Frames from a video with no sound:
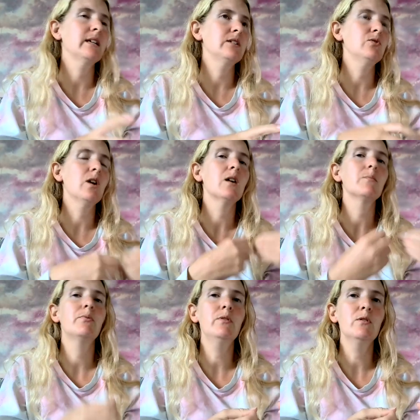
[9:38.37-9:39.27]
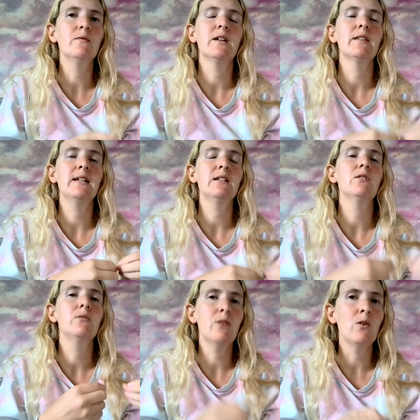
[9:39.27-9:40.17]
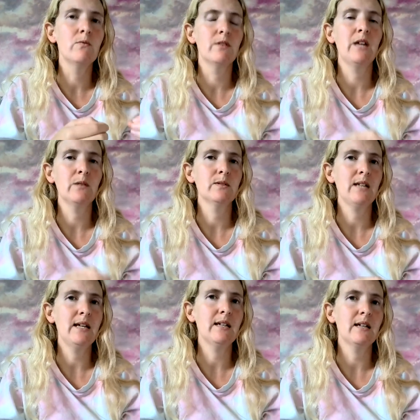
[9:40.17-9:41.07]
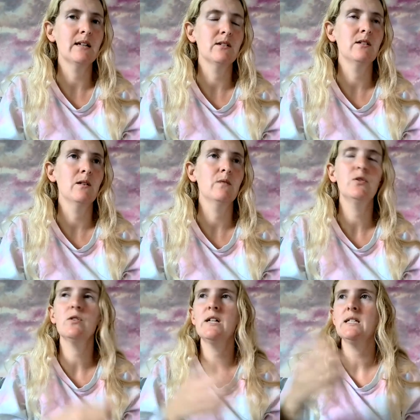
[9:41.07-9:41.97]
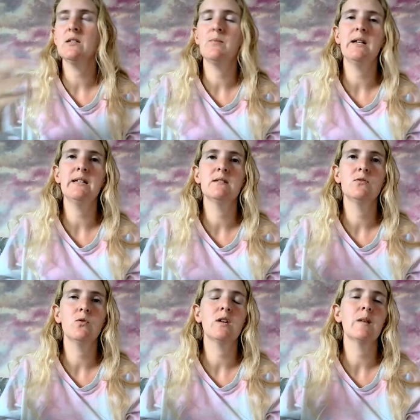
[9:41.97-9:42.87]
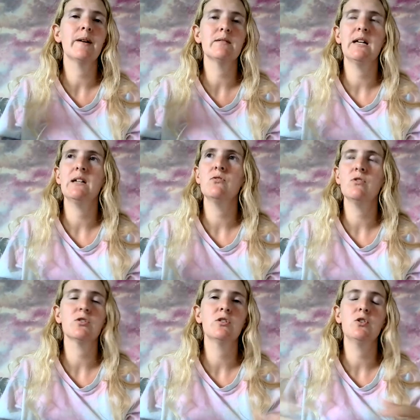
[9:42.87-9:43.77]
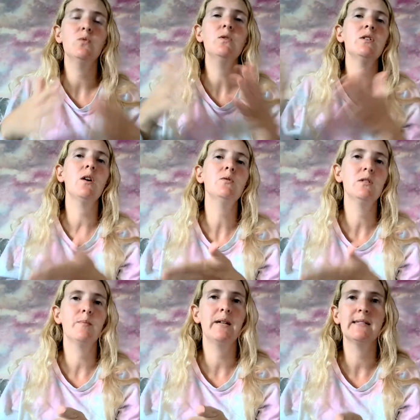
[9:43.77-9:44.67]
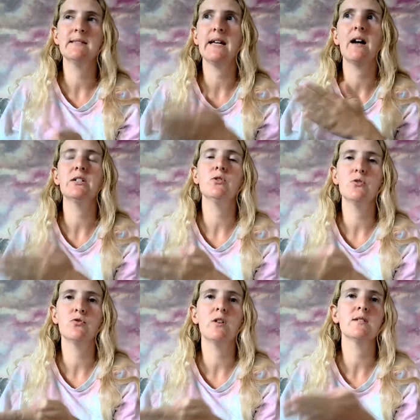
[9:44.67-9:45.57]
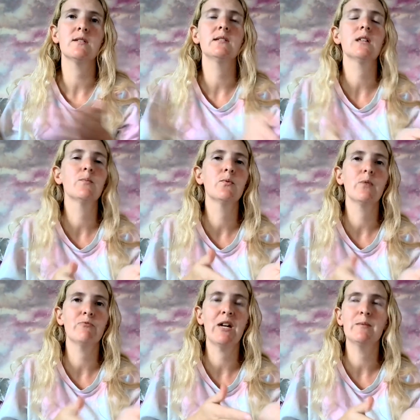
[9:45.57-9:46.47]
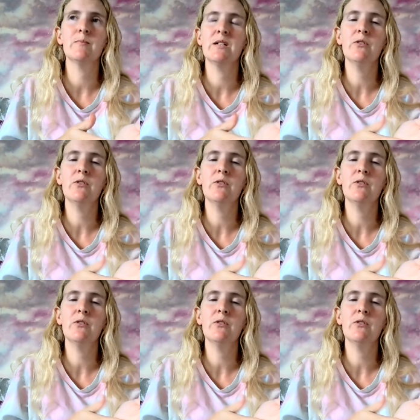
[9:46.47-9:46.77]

It, you can't prove that they didn't know that they were taking it. You know, if you're going to the police and talking about taking drugs, you know, you wouldn't go to the police and say, I took drugs and then someone raped me.